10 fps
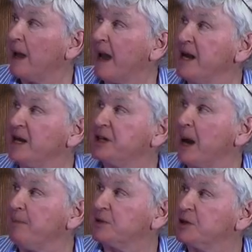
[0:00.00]
any
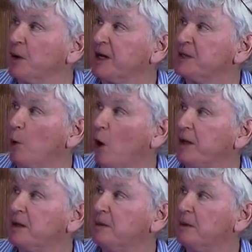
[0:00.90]
attempt to
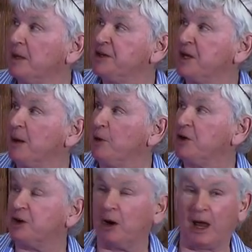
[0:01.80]
exploit these
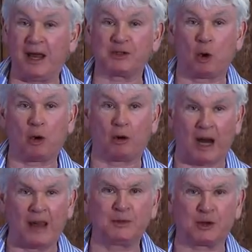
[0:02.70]
Kimmeridge clay so-called
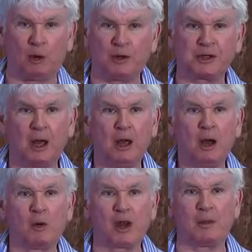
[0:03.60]
limestones,
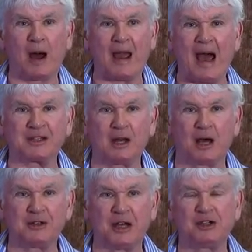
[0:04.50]
whether by
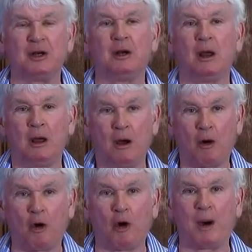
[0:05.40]
acidisation
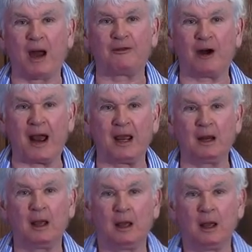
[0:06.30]
or by
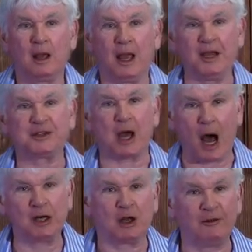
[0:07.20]
fracking, is
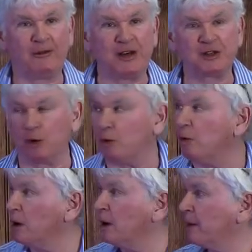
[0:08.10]
unconventional
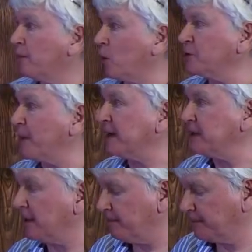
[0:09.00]

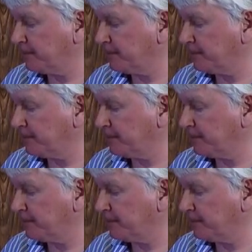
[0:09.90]
prospecting.